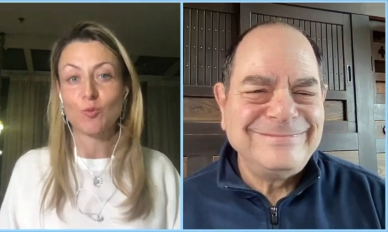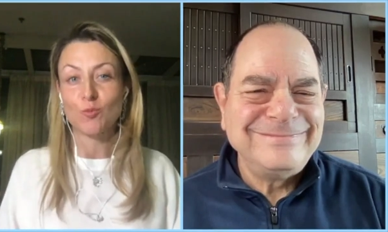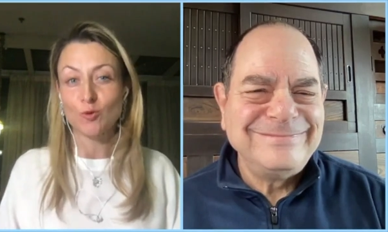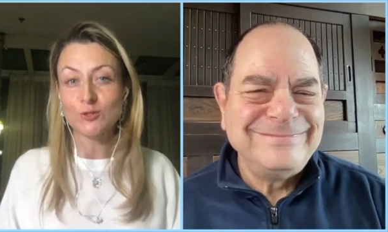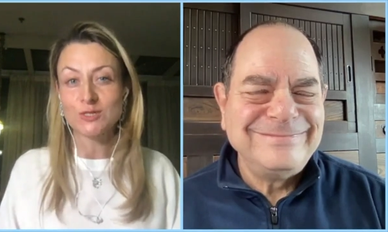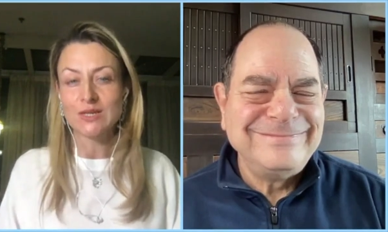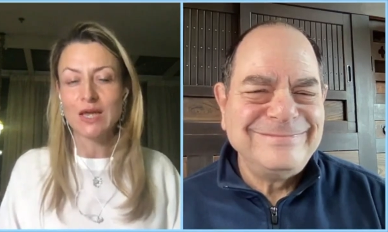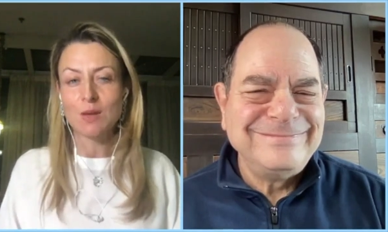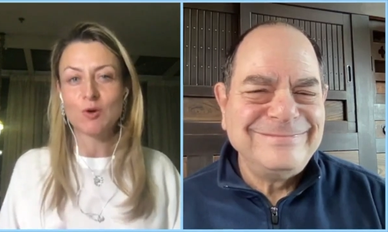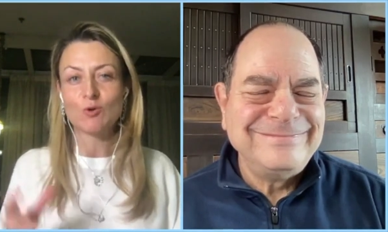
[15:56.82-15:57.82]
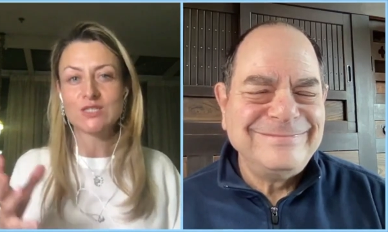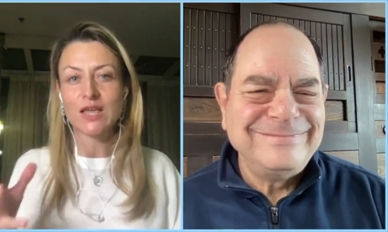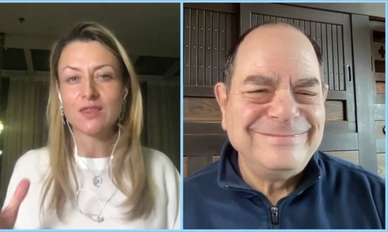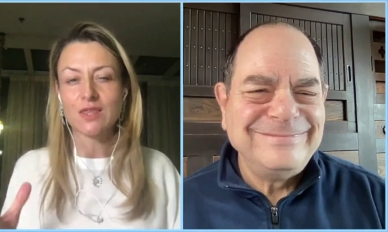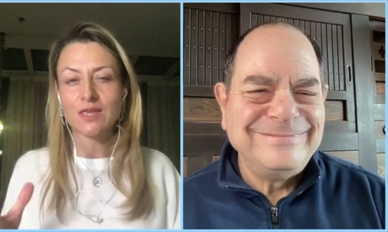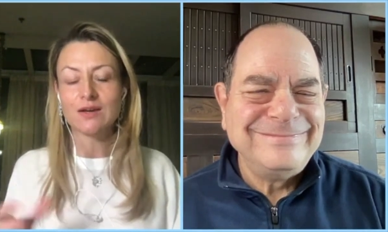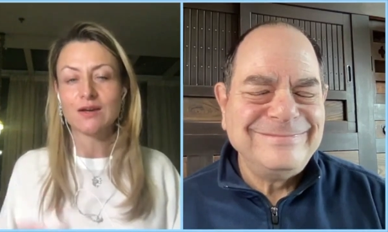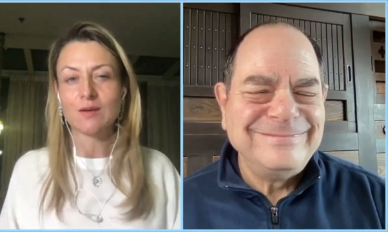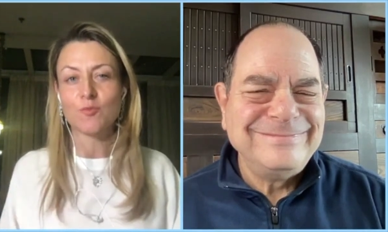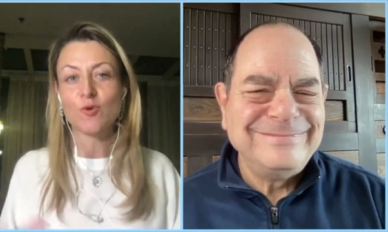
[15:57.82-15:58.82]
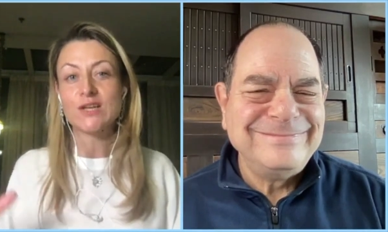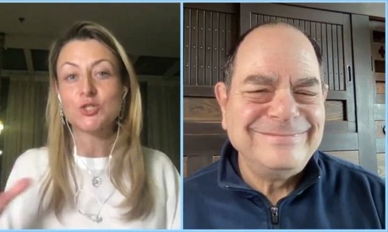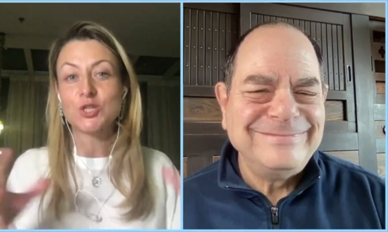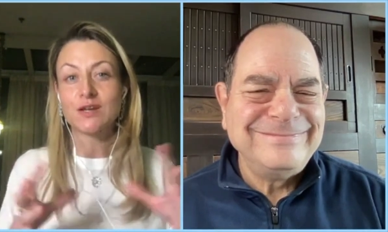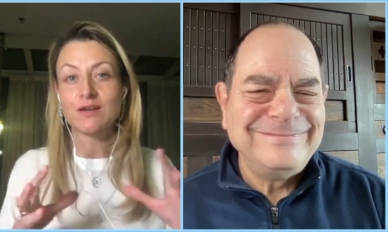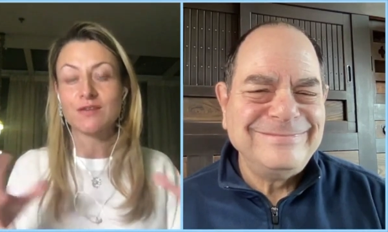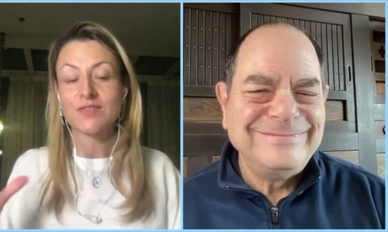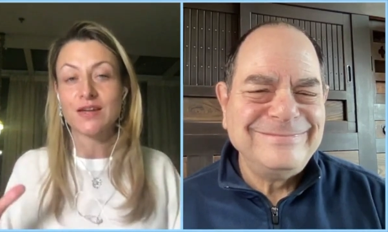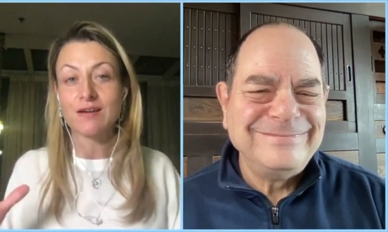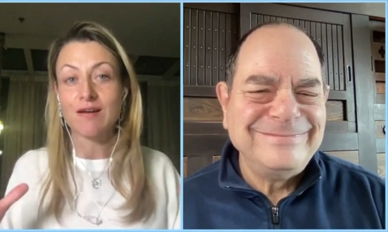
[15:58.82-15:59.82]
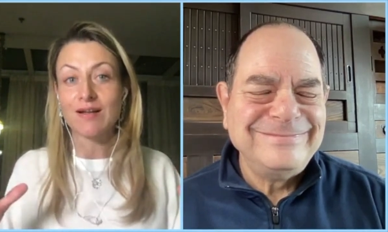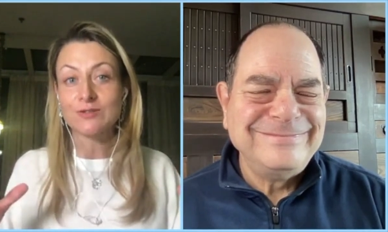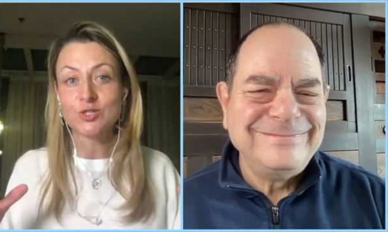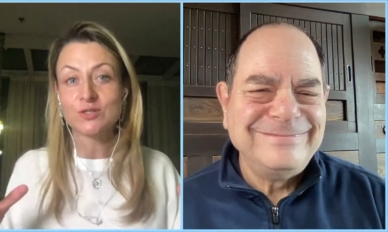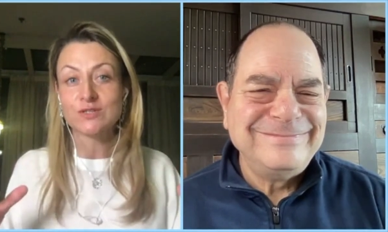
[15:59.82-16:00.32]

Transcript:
Speaker 1: books because I think bridging the cultures,